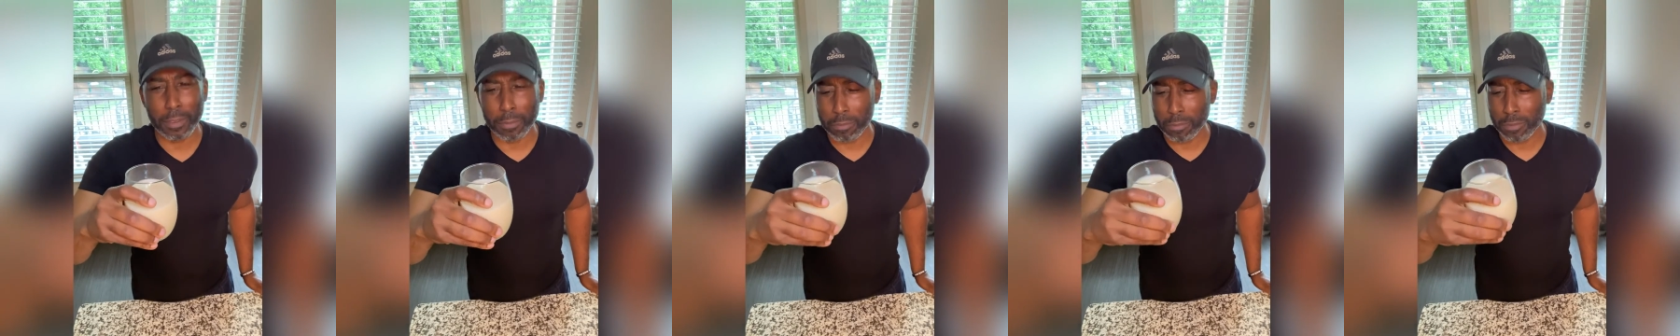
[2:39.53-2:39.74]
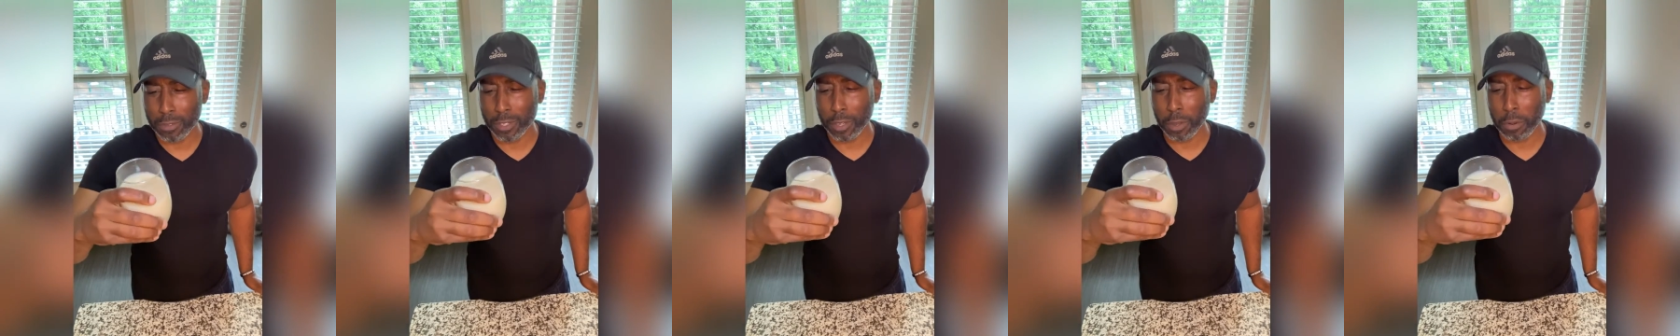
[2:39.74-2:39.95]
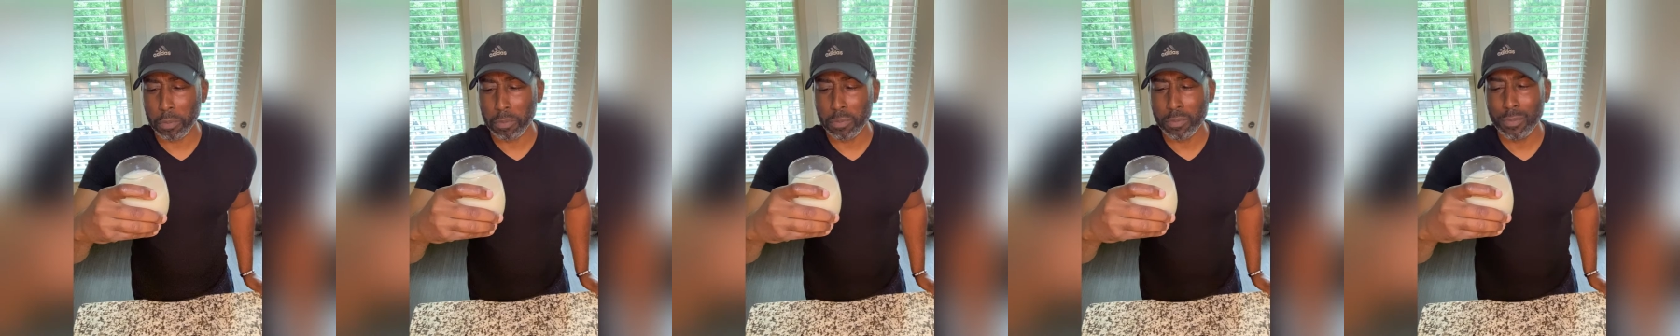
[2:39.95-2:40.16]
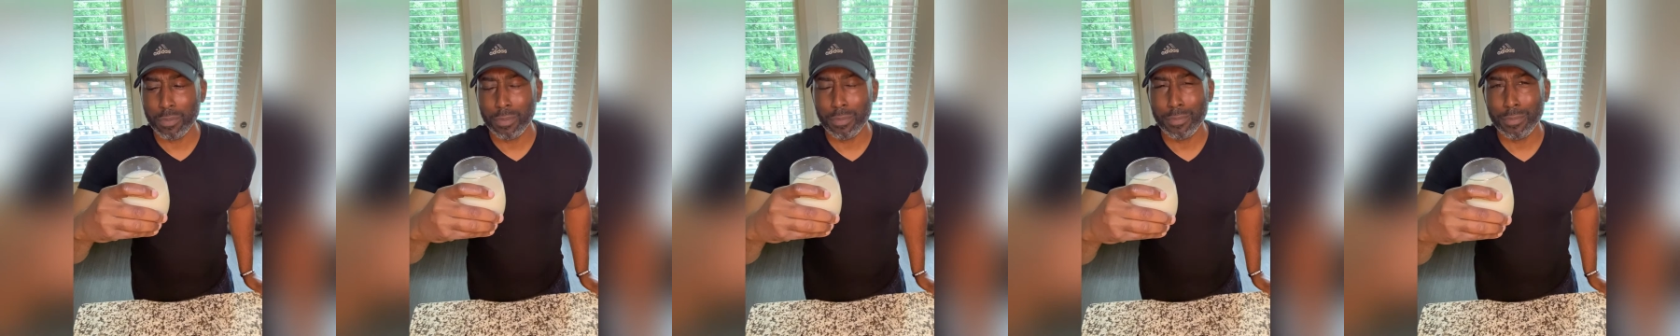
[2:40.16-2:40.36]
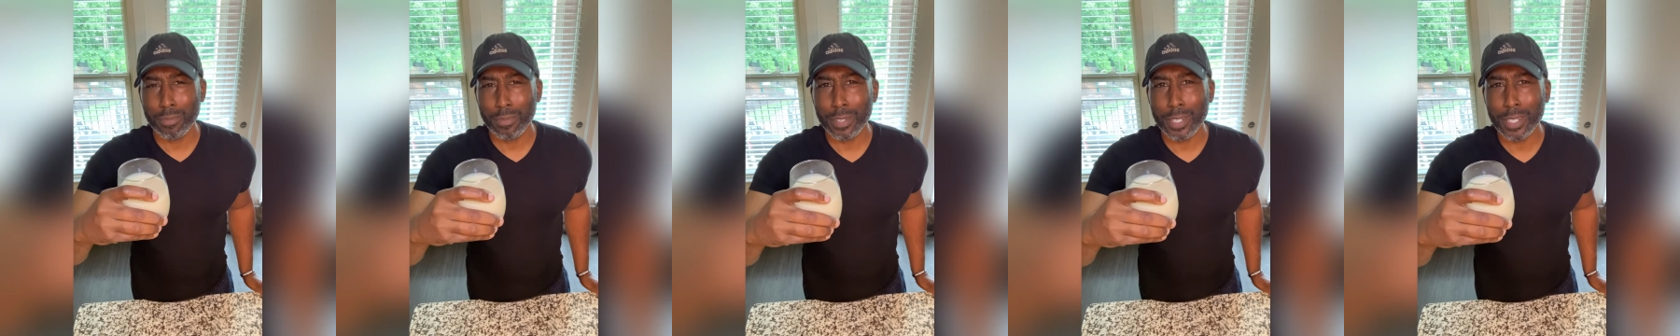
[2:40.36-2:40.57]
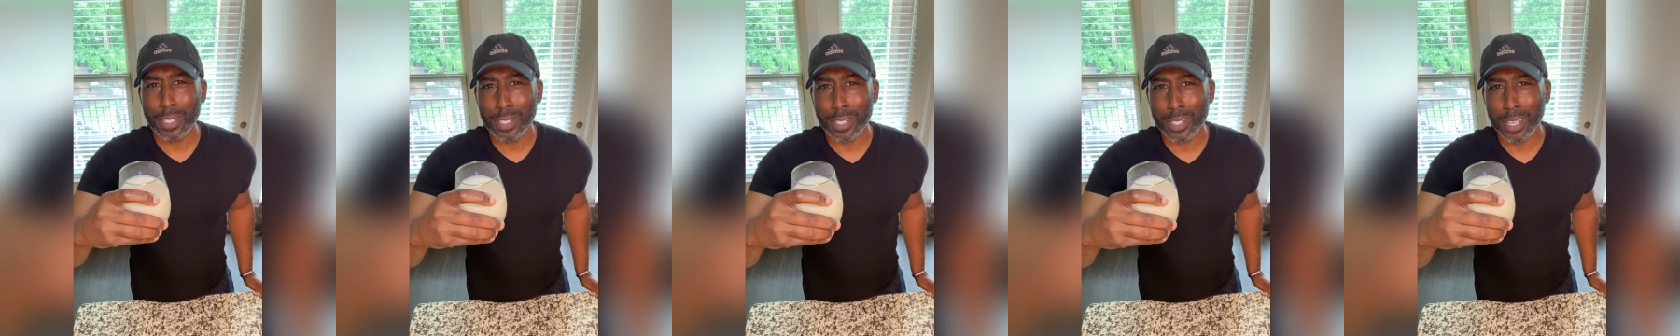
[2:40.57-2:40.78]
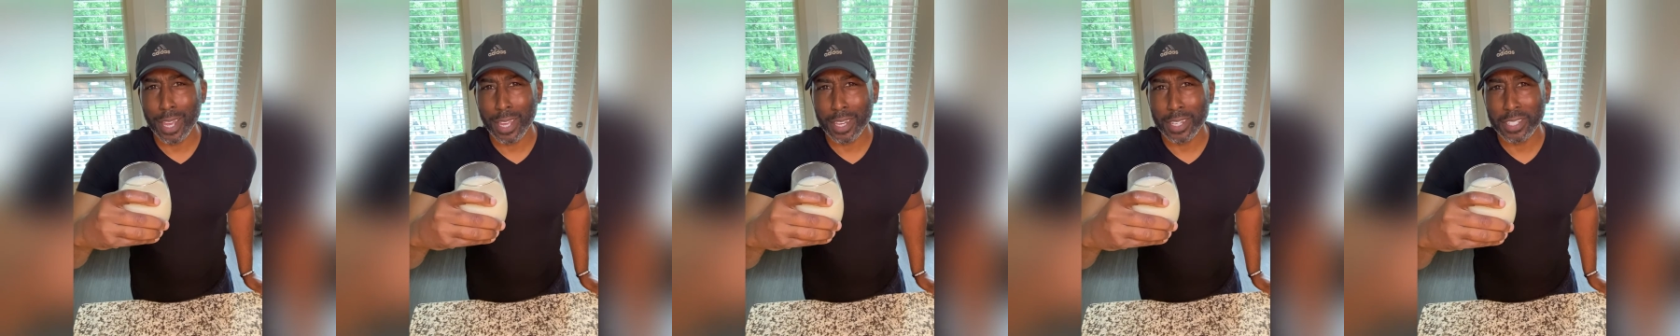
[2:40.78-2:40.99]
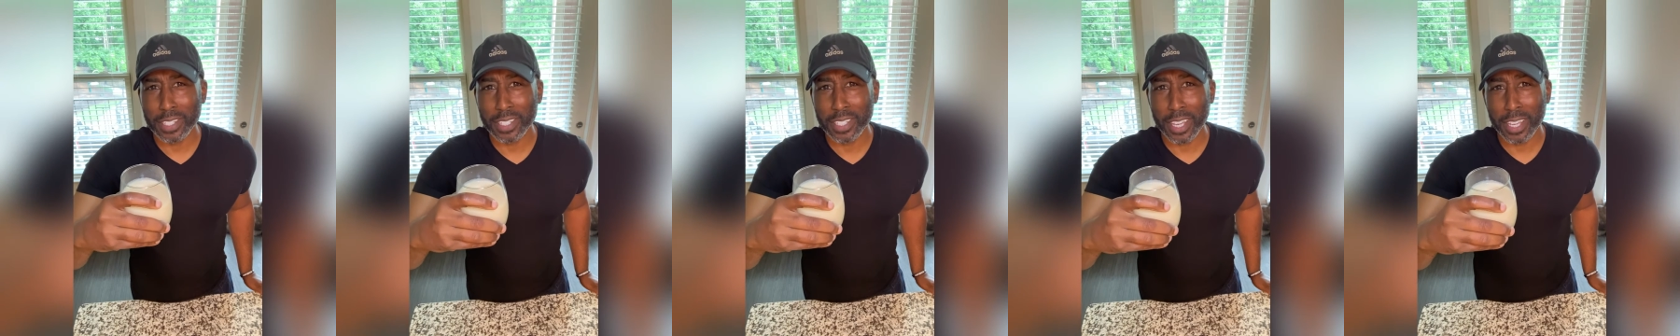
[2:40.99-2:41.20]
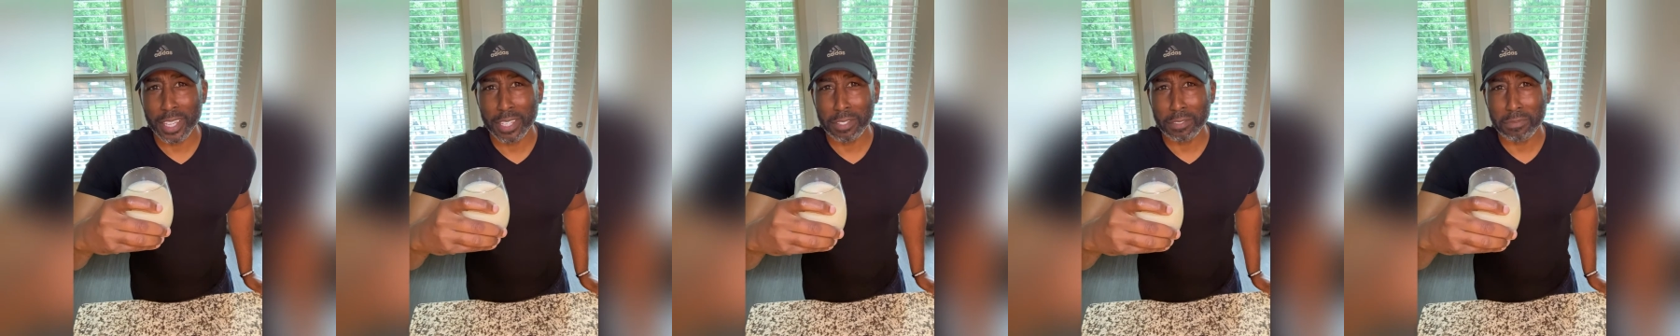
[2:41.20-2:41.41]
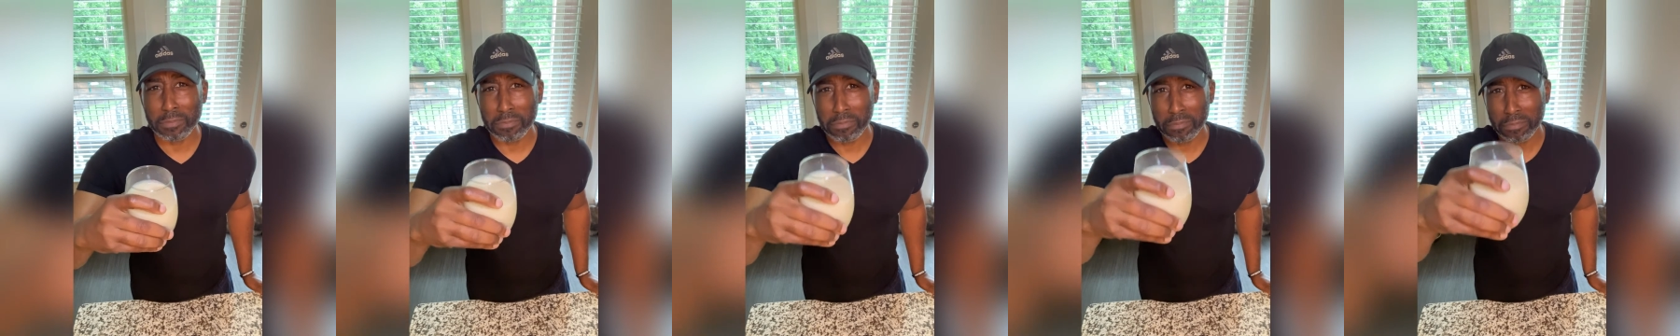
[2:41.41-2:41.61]
So let's see how this tastes.
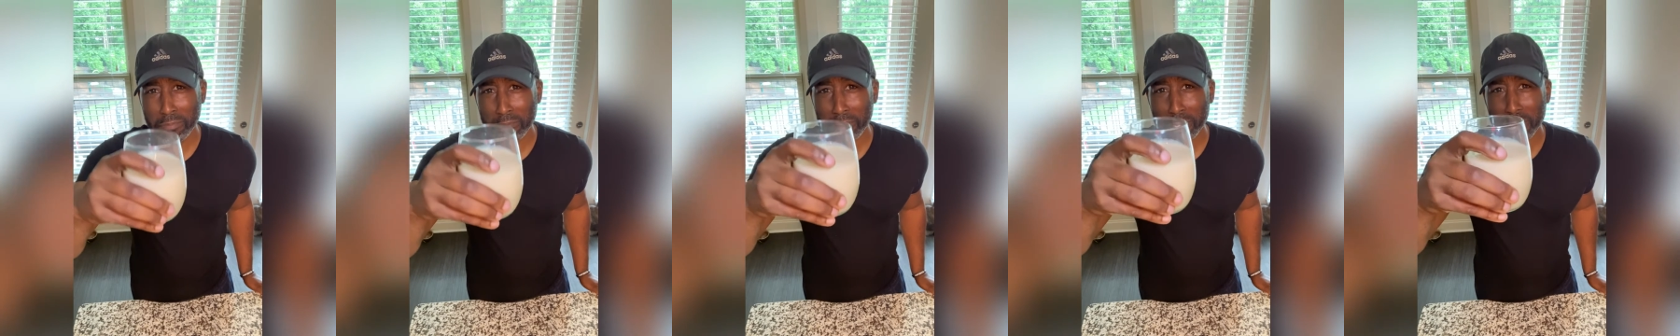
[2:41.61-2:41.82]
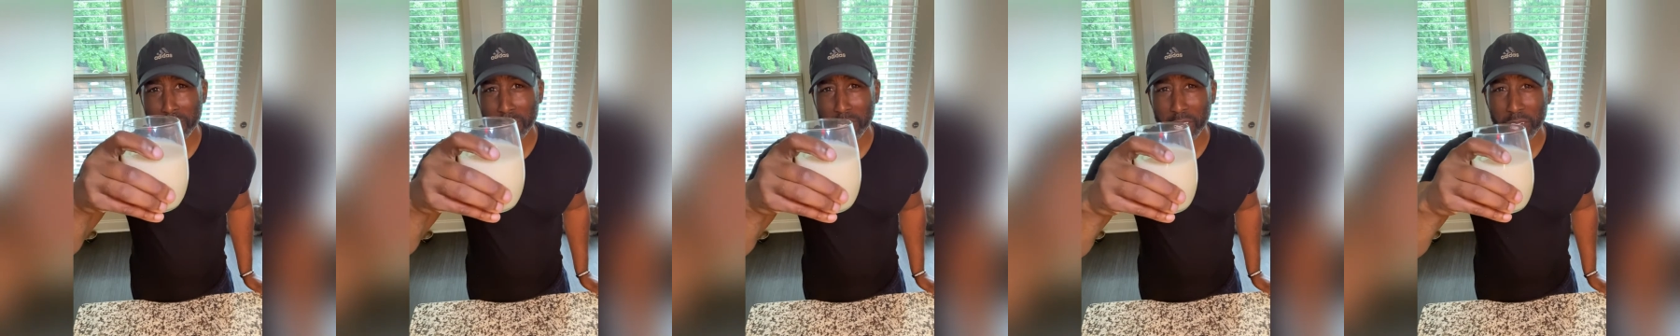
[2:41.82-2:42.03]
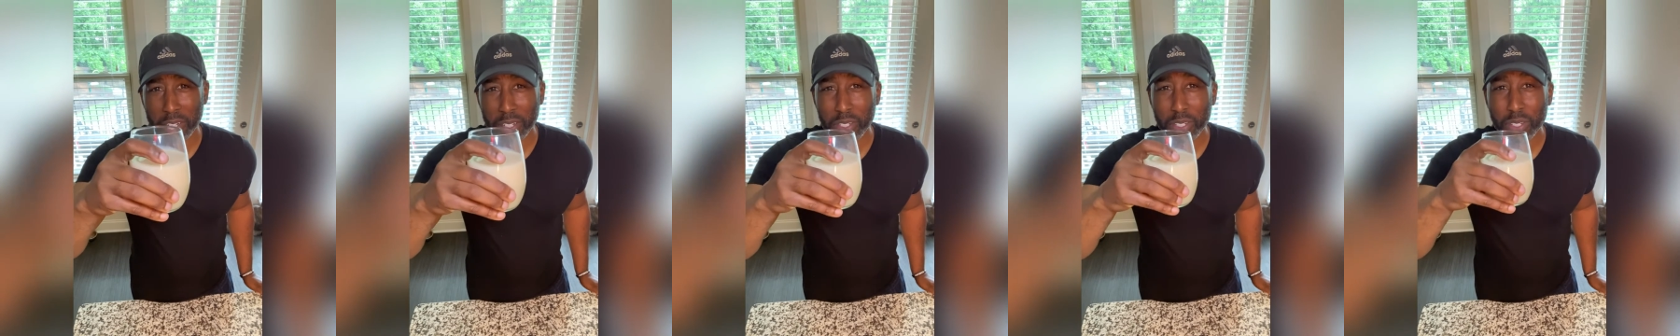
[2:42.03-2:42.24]
Cheers.